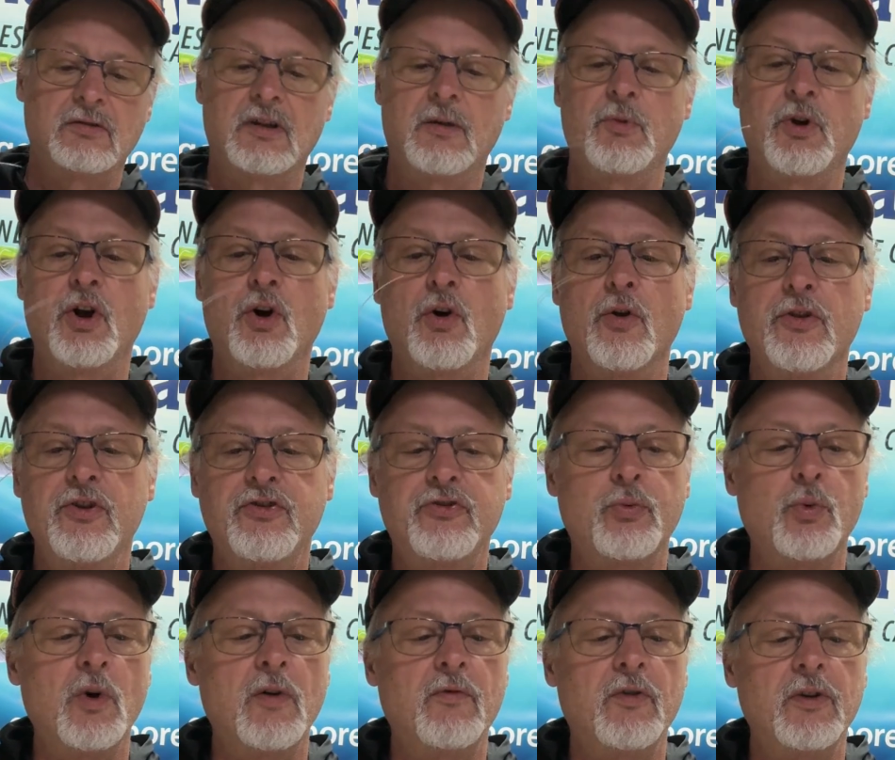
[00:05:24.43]
I'm going to hold the
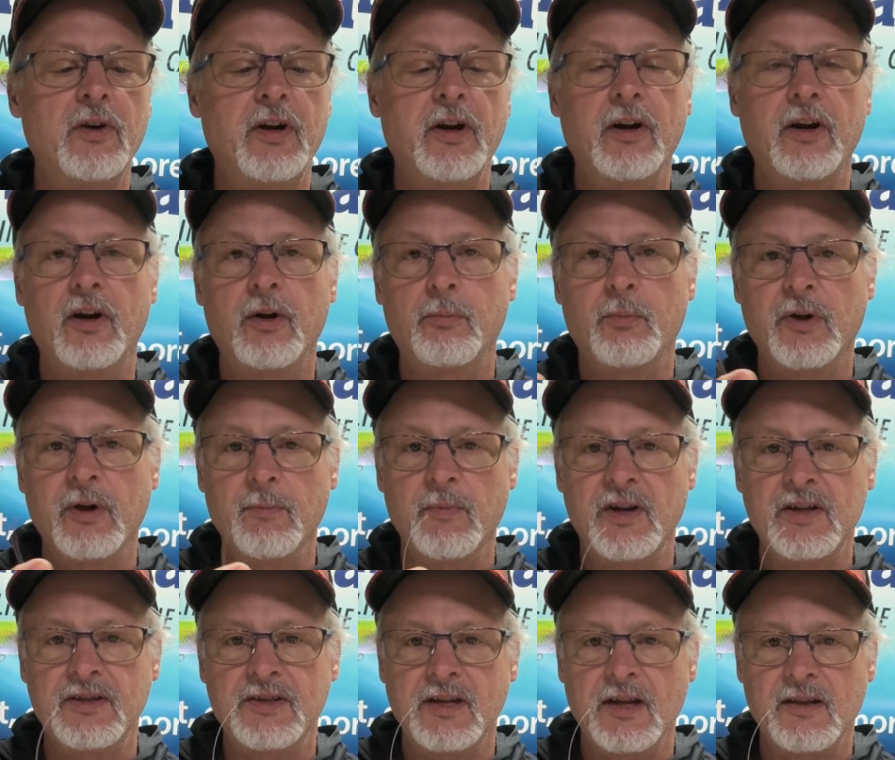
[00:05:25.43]
swivel here, but I'm
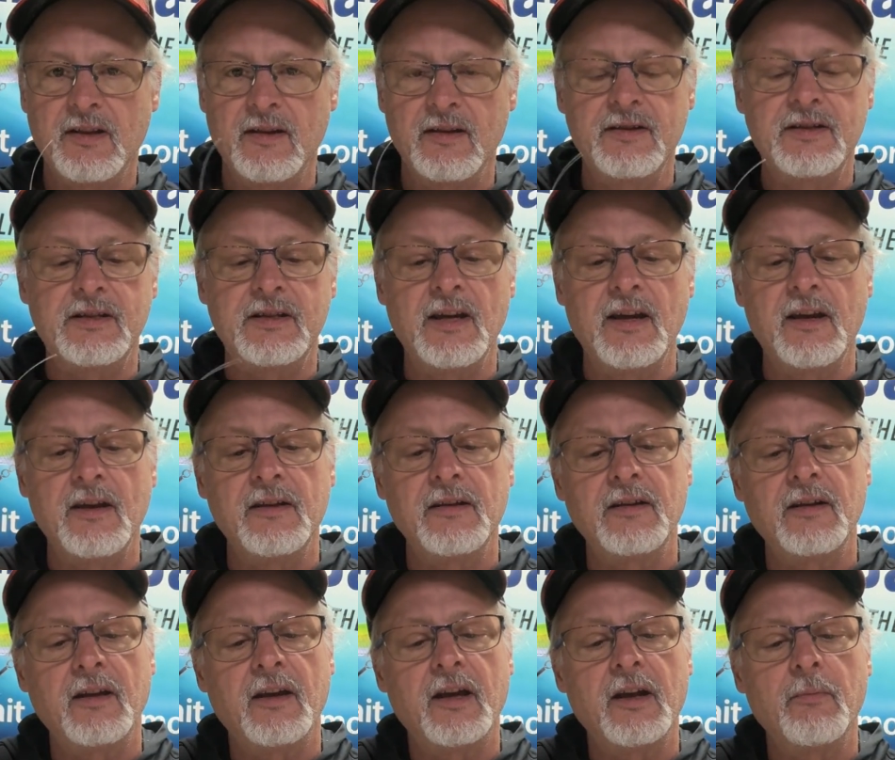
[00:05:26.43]
going to take this end
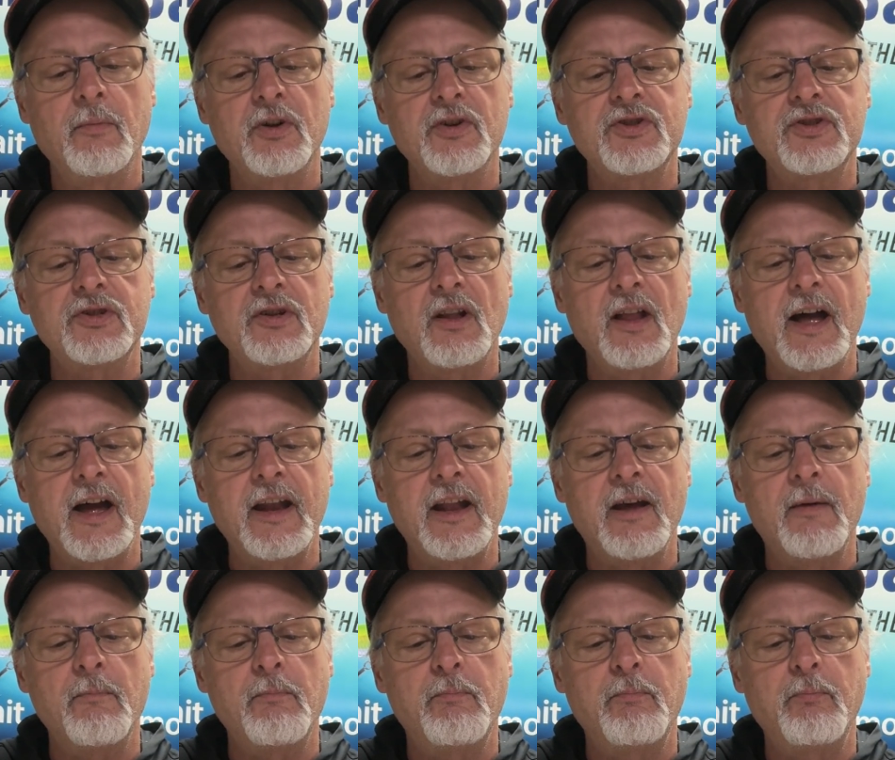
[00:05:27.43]
and I'm going to slide
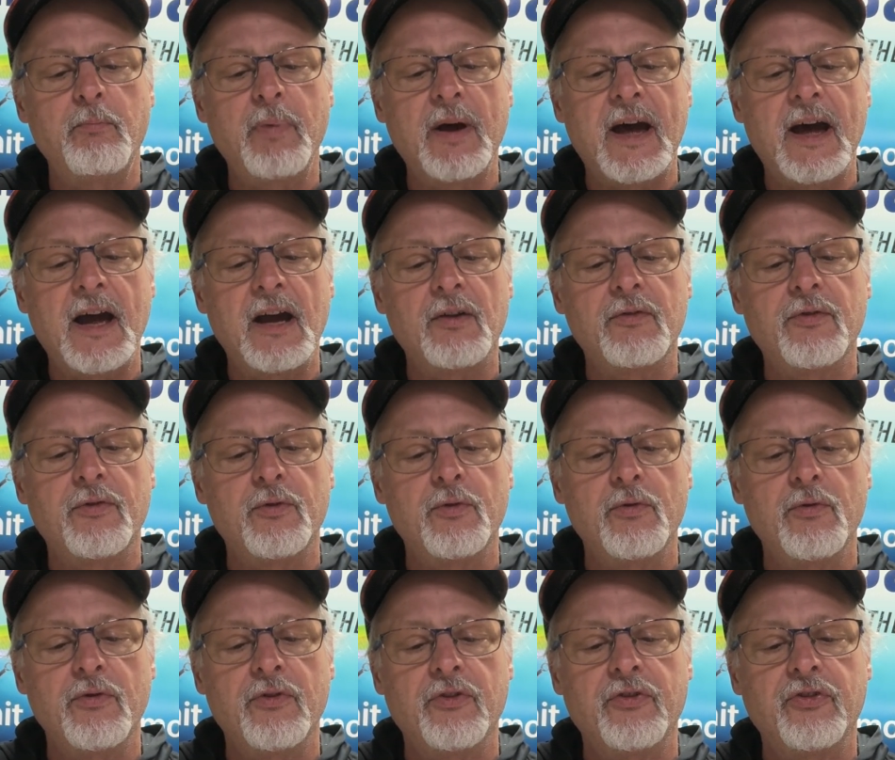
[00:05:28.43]
it back
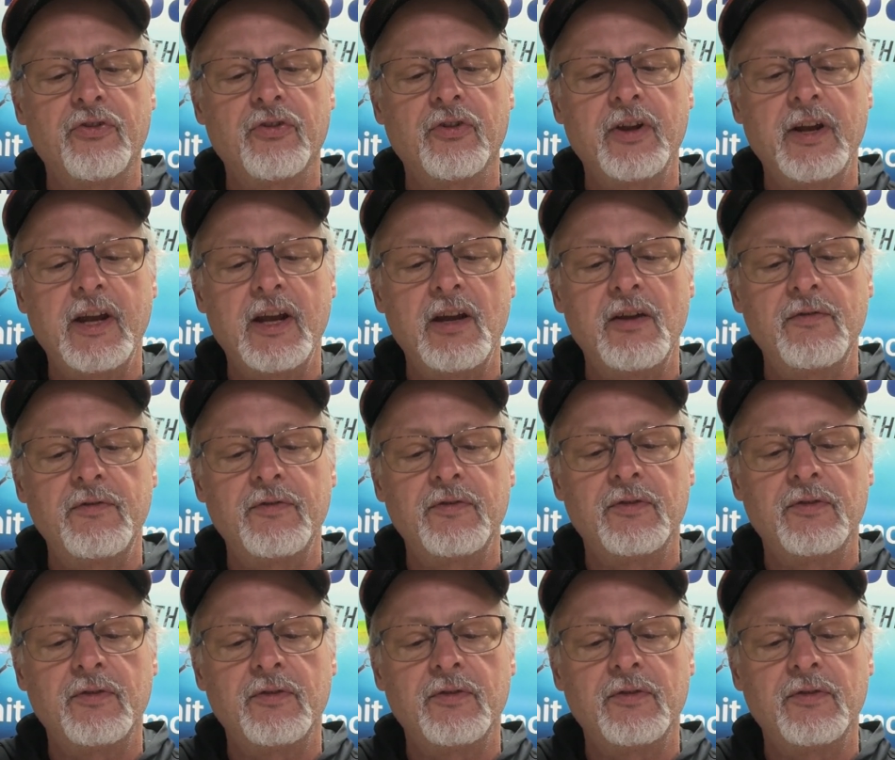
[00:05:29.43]
through the sleeve,